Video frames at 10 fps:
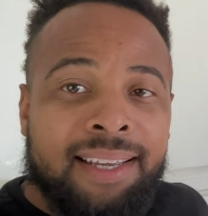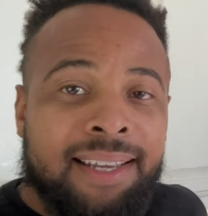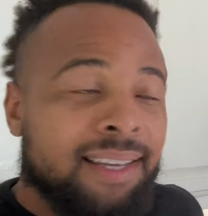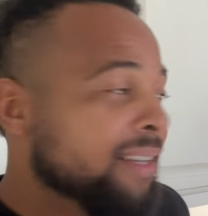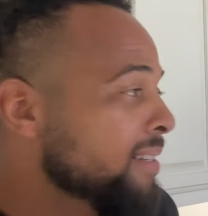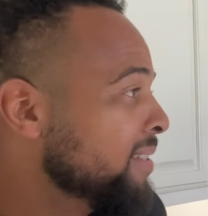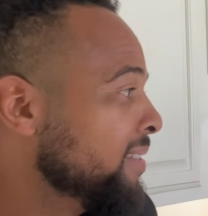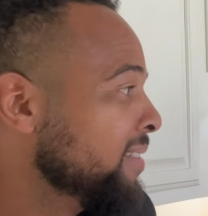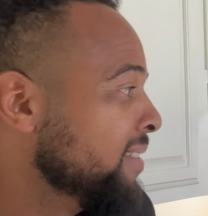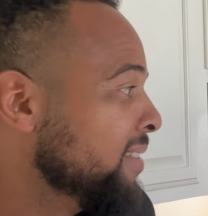And
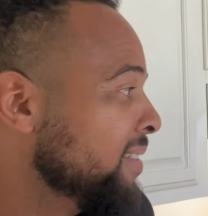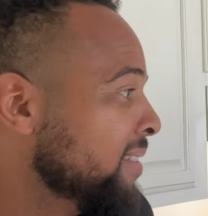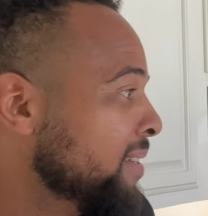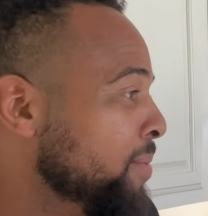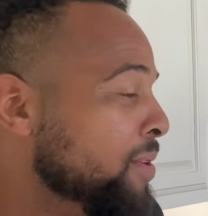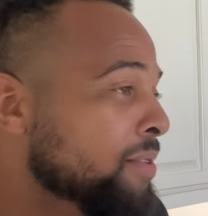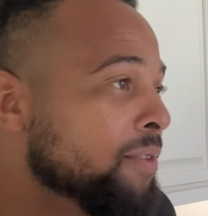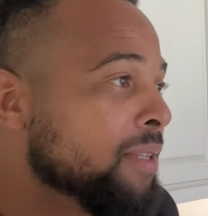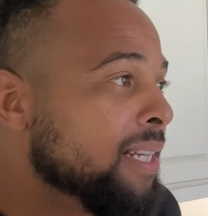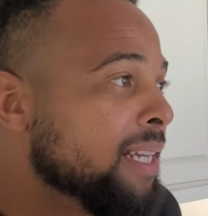the
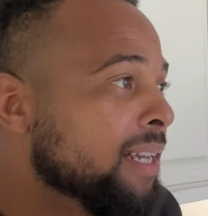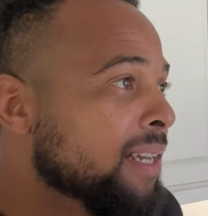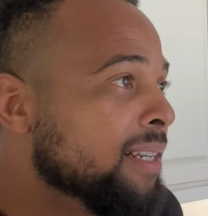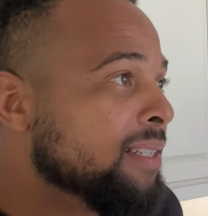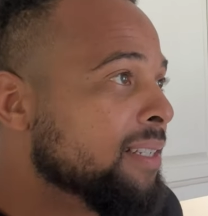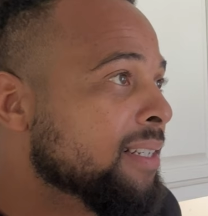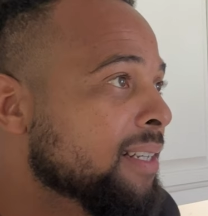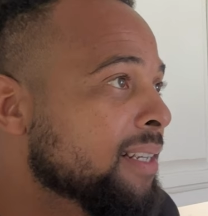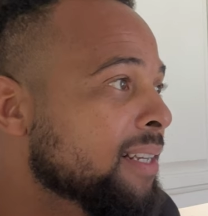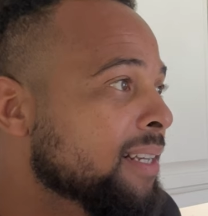beautiful thing the is, is,
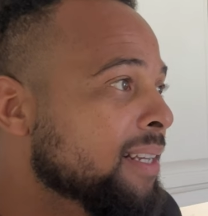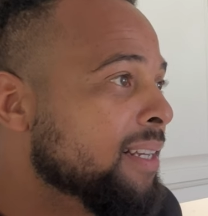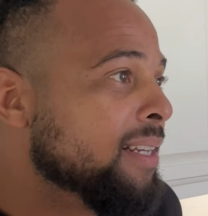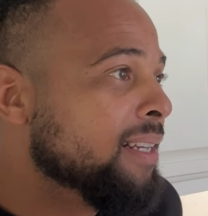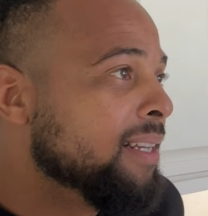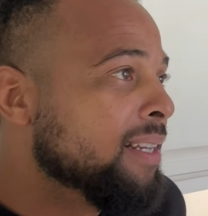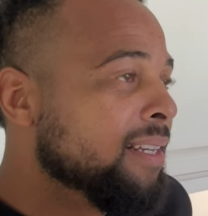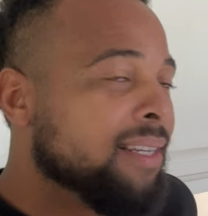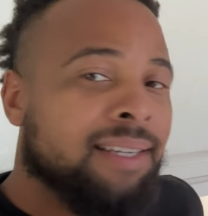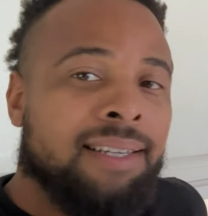that you have those
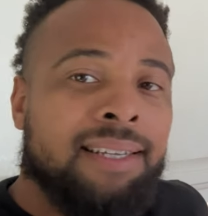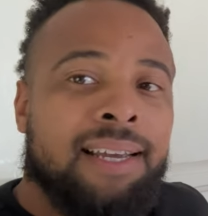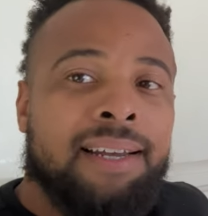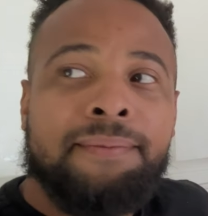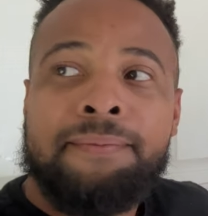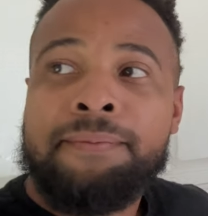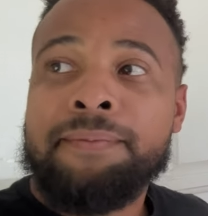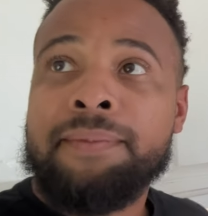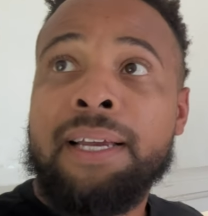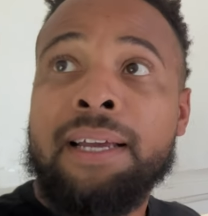moments. Yeah.
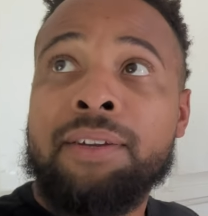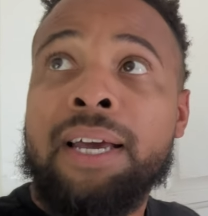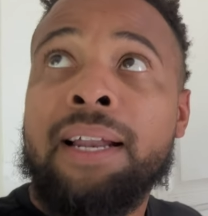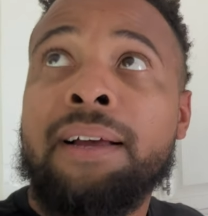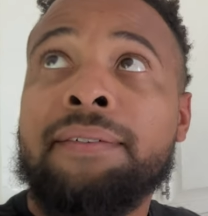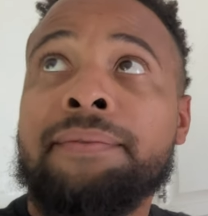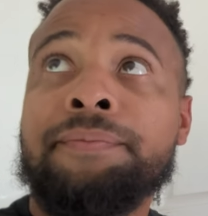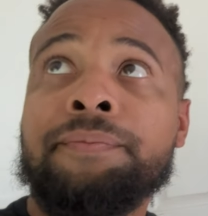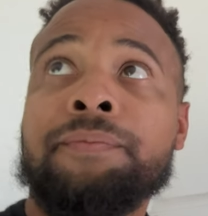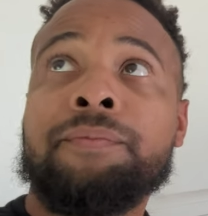Yeah, you gotta have.
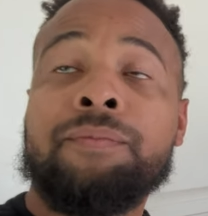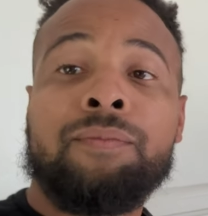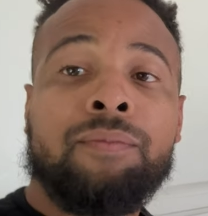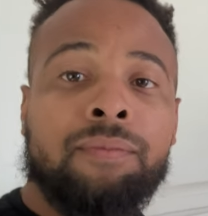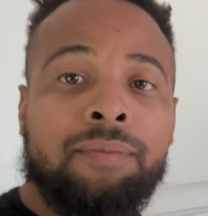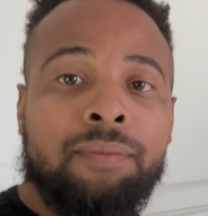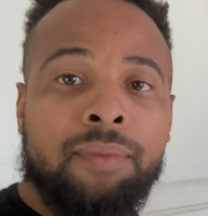You actually.